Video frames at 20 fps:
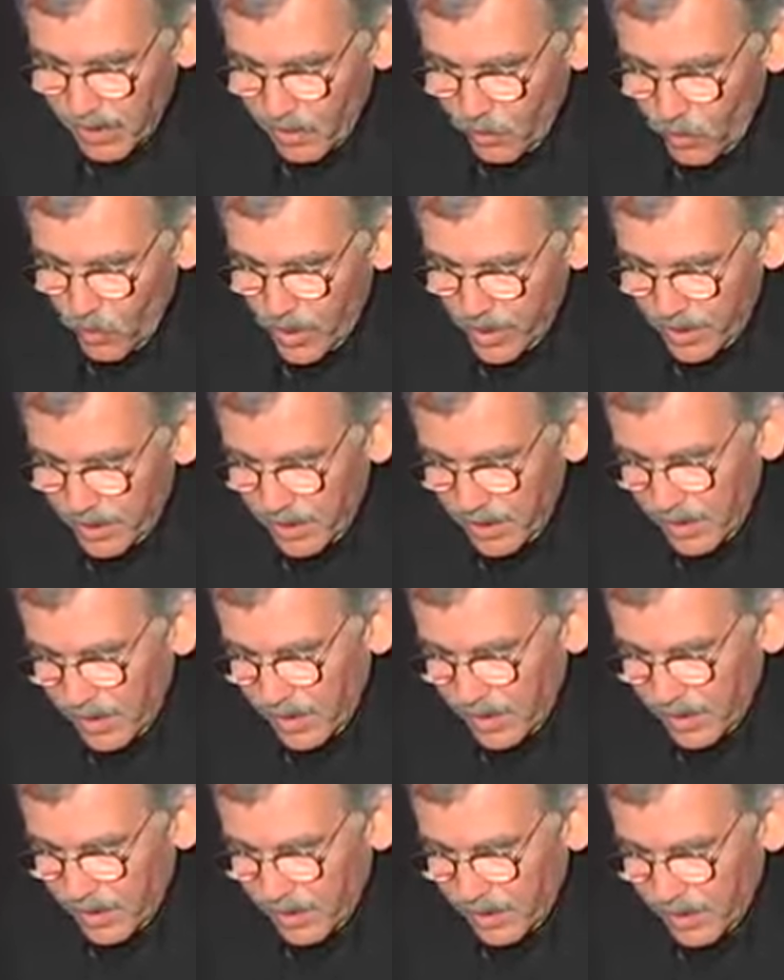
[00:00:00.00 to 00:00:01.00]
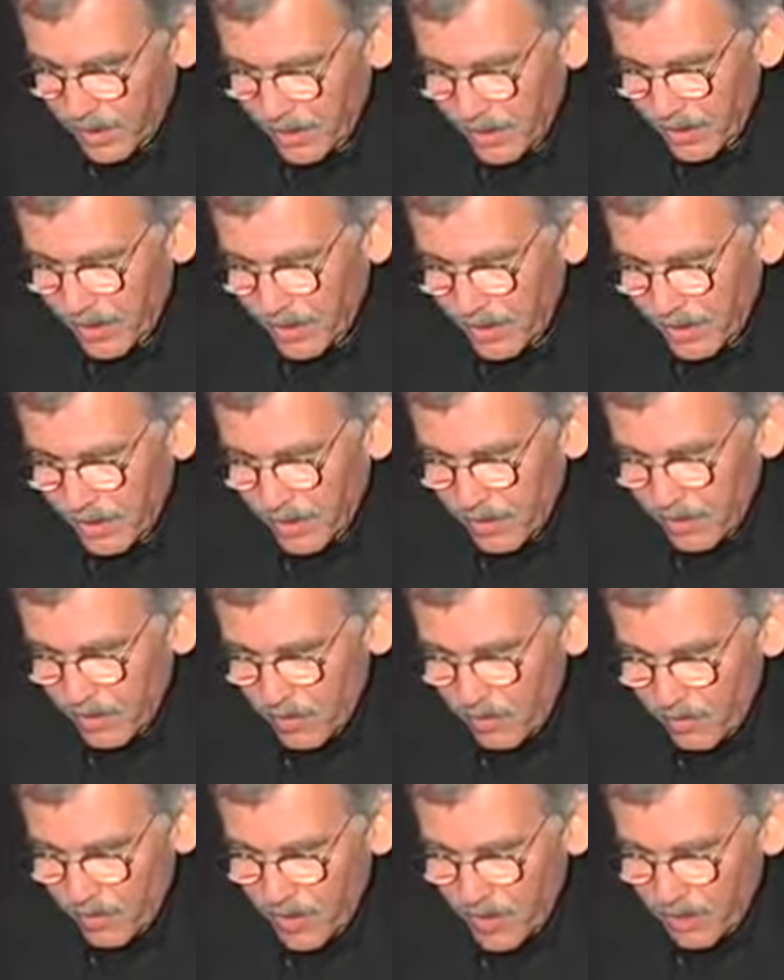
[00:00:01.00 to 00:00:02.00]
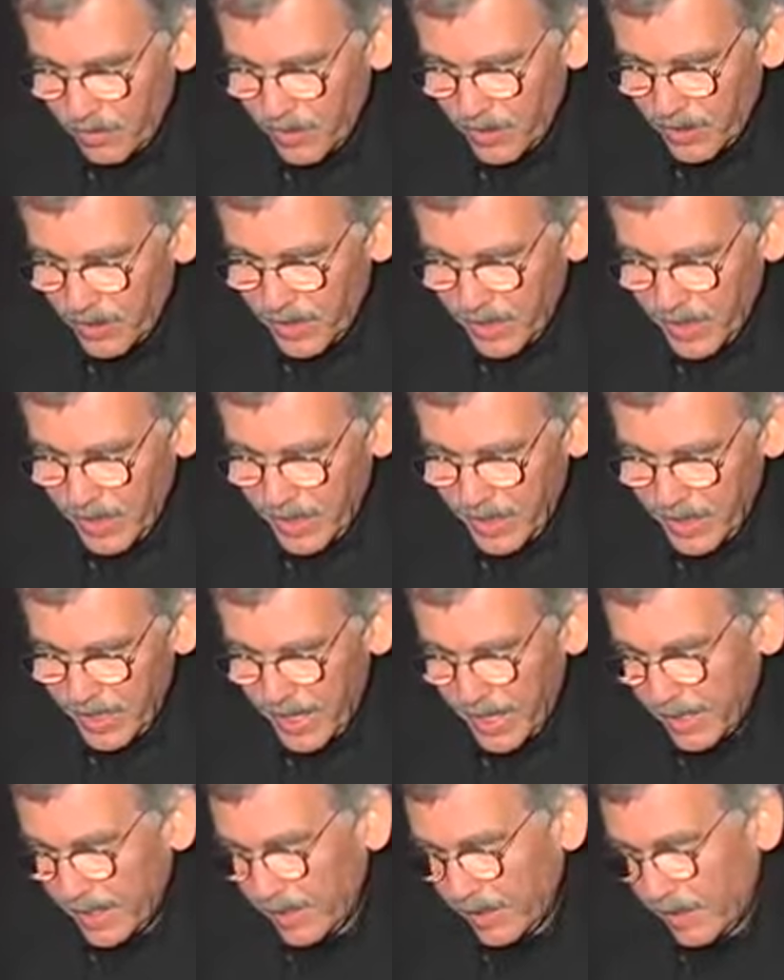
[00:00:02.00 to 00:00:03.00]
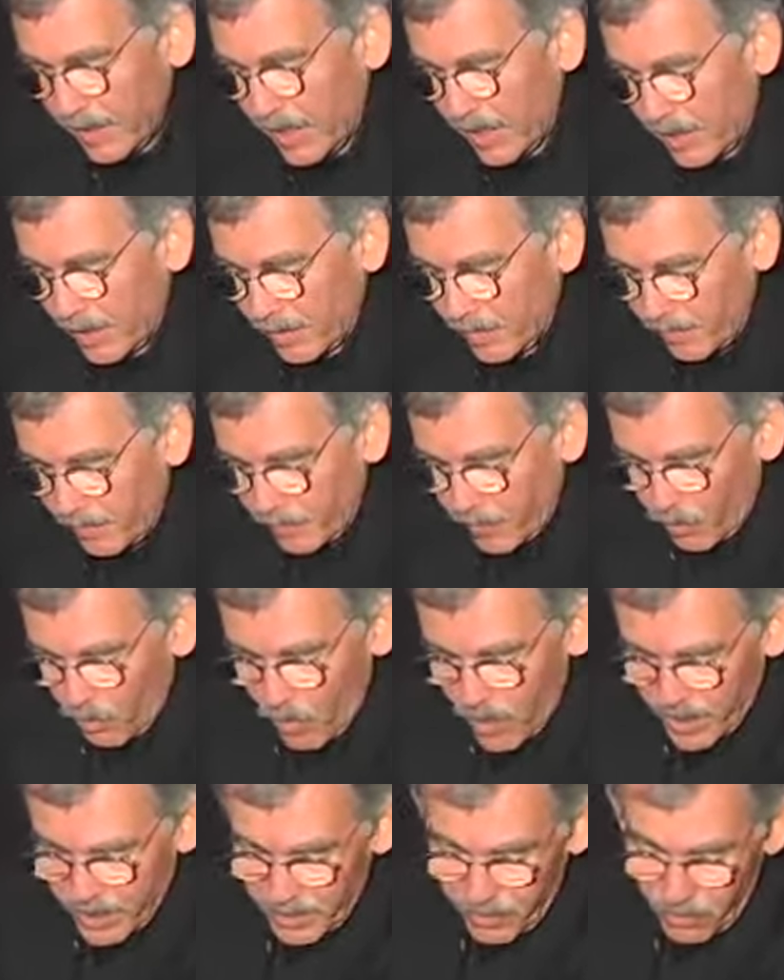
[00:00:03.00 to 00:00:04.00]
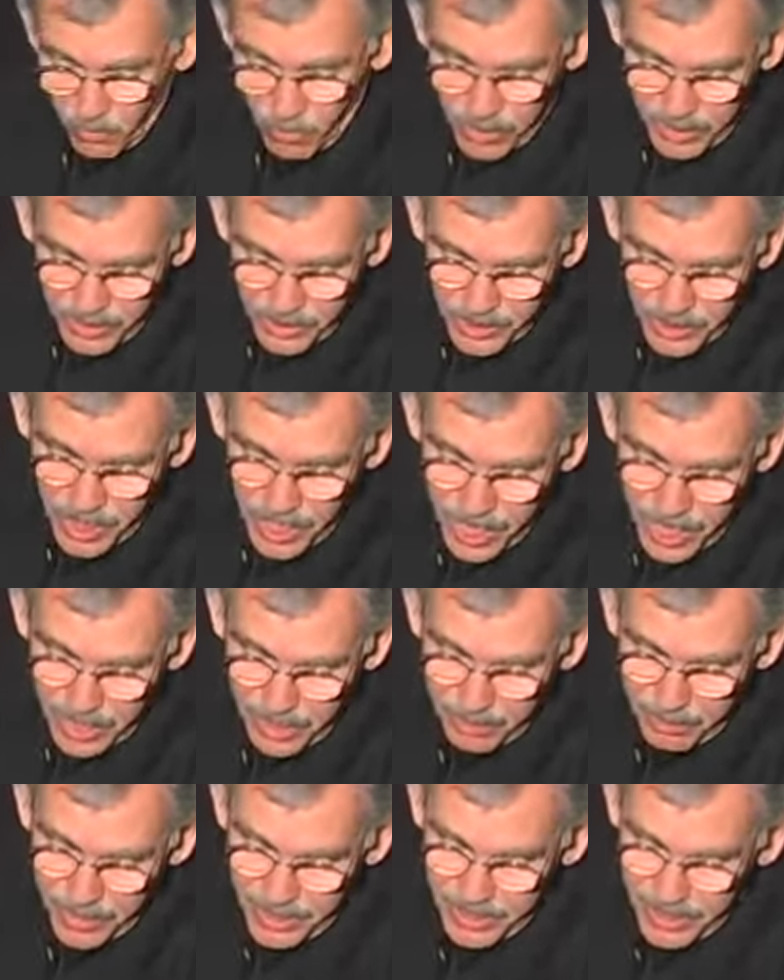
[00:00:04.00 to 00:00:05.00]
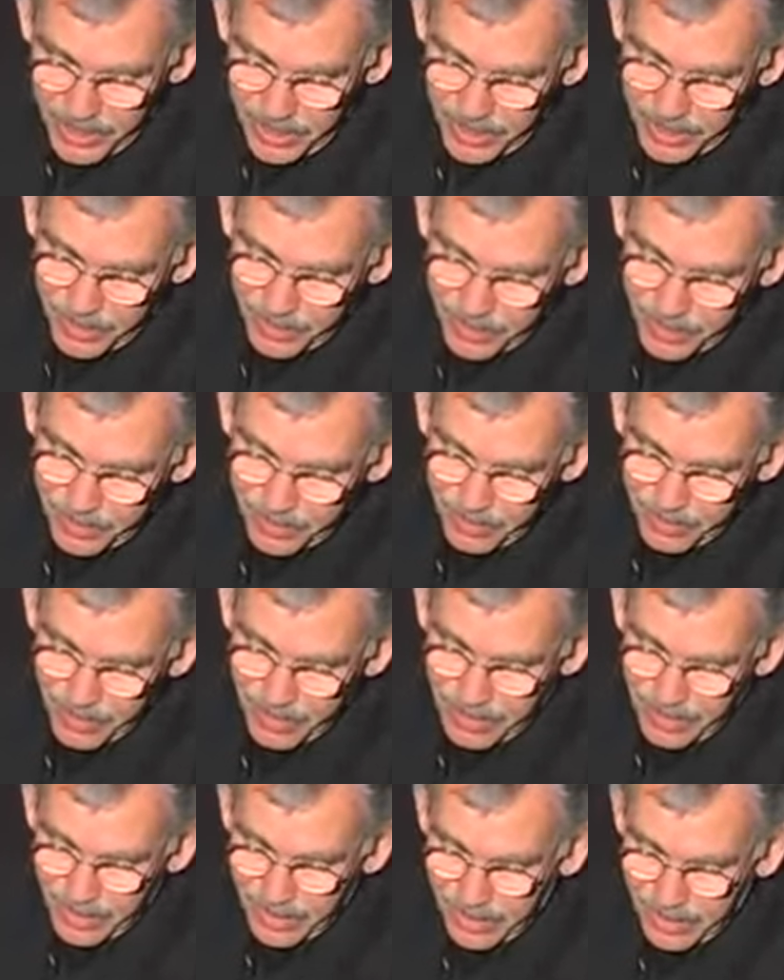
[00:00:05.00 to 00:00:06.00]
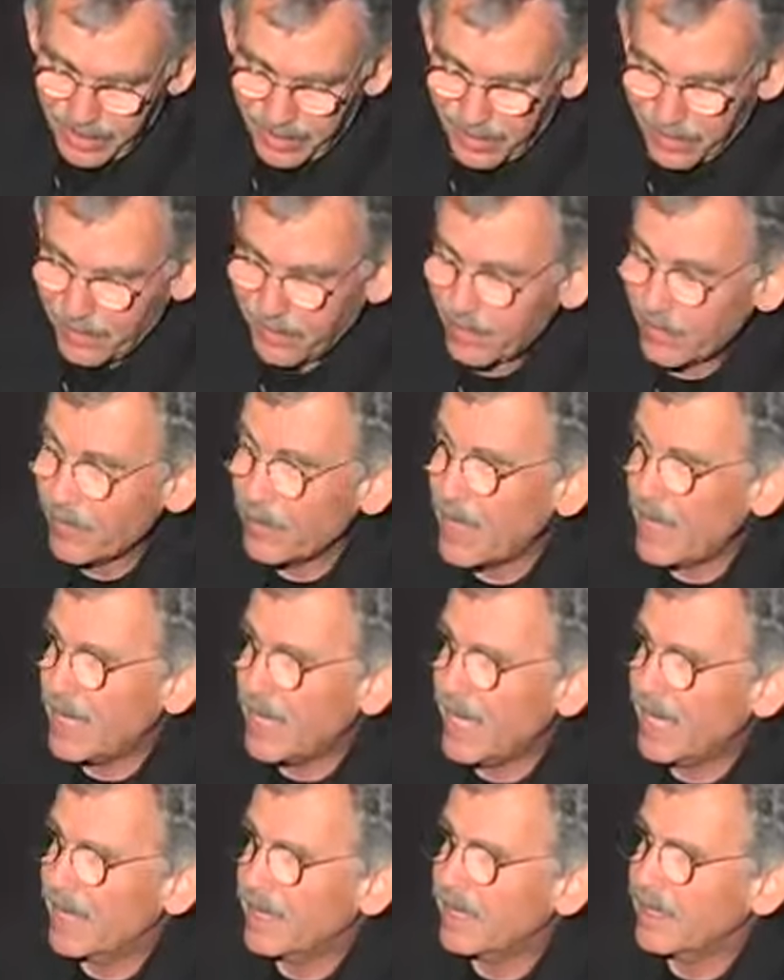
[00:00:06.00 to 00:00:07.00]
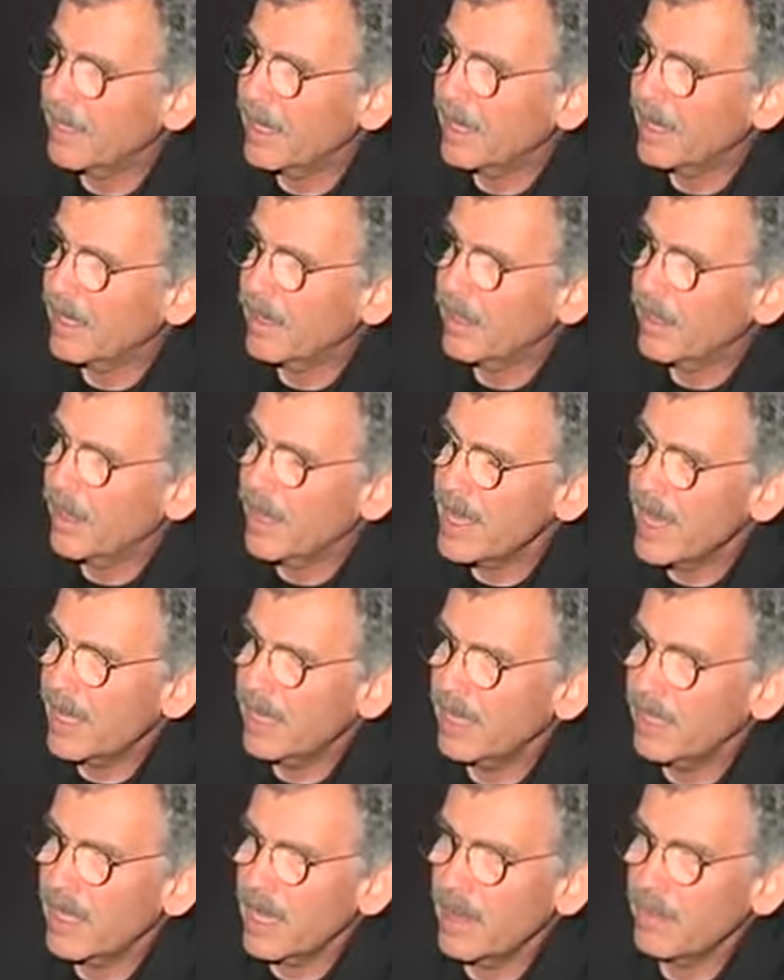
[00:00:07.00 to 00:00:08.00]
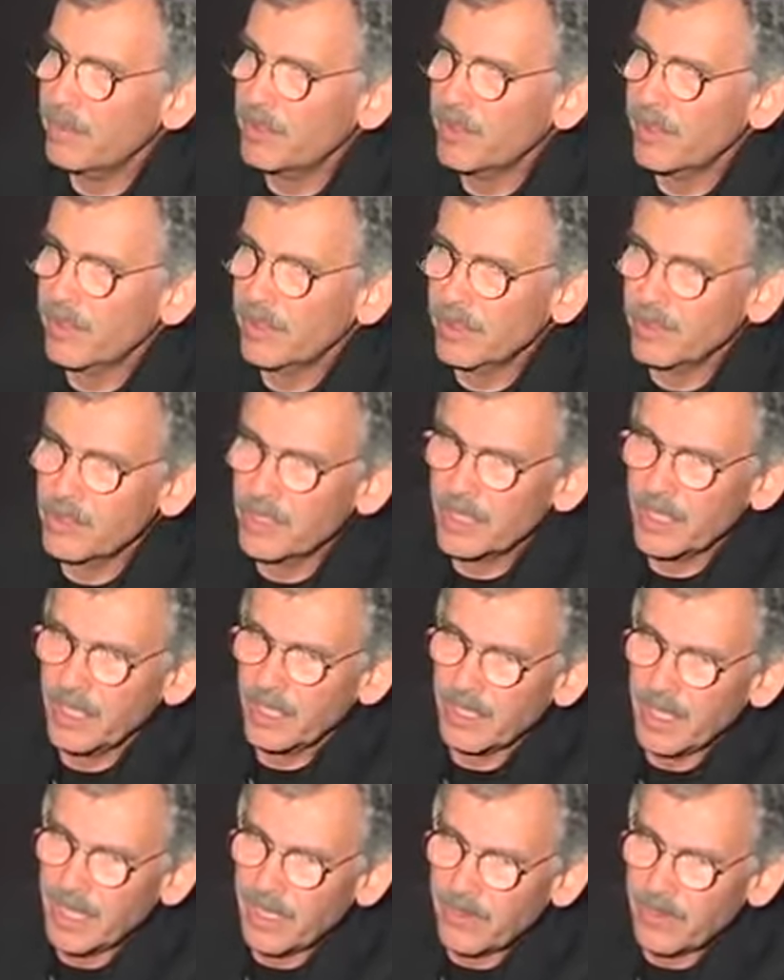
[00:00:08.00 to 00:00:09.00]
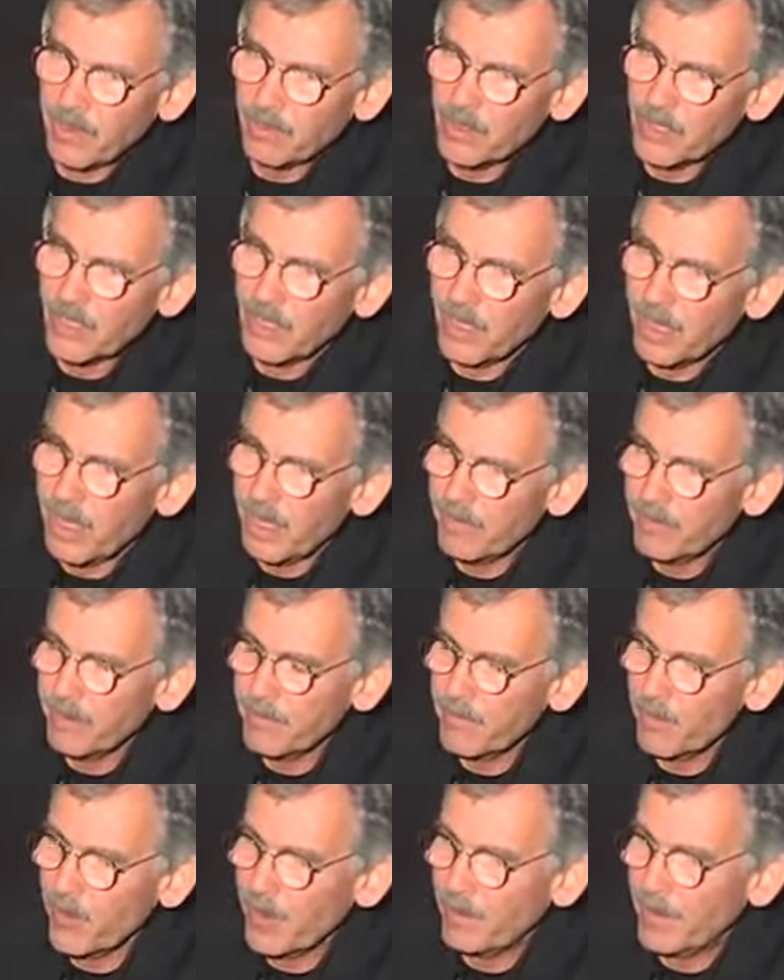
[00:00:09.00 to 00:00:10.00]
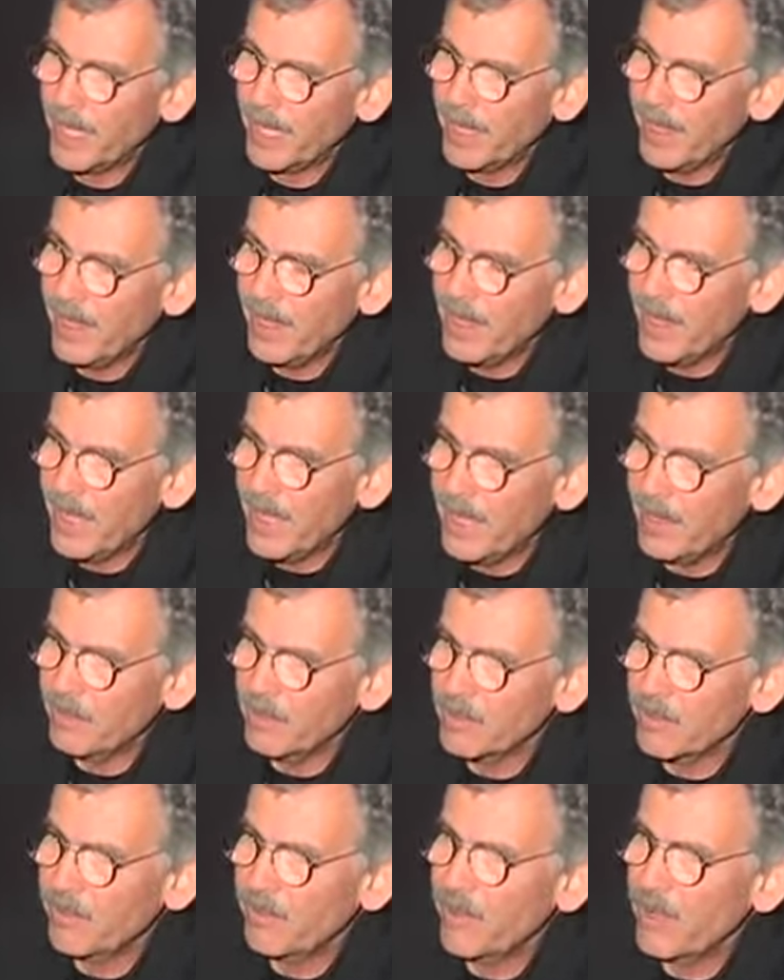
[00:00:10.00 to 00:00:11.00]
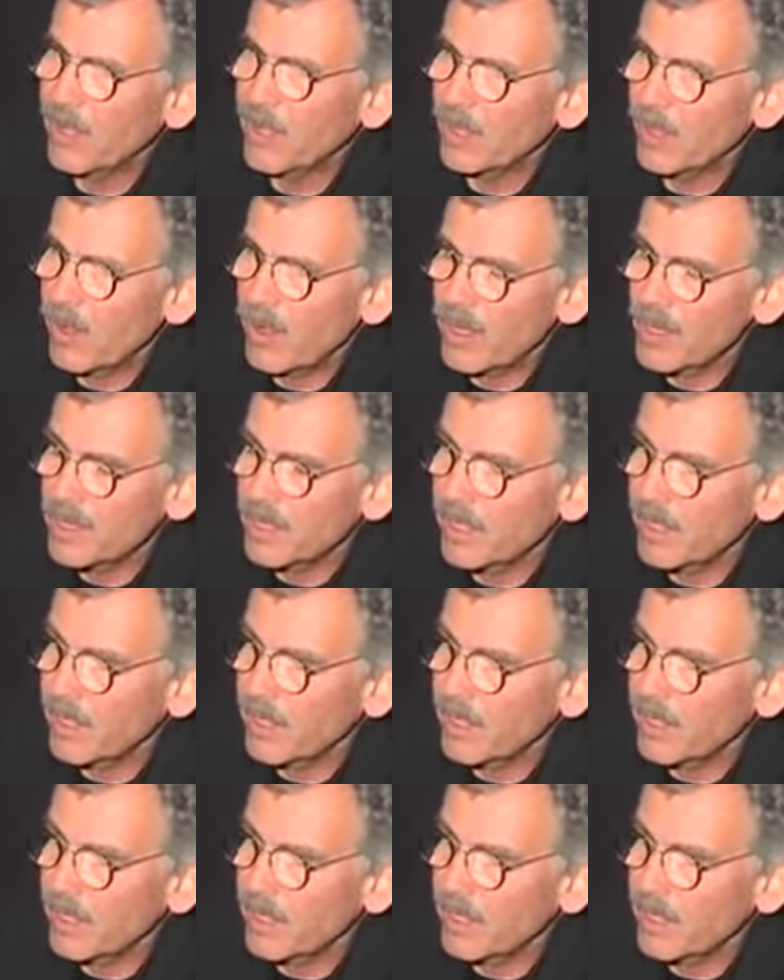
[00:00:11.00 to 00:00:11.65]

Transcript: what I'm going to need. And for one shot in particular, I had a helicopter, you'll see it later, that was going to hover for me. It was a very large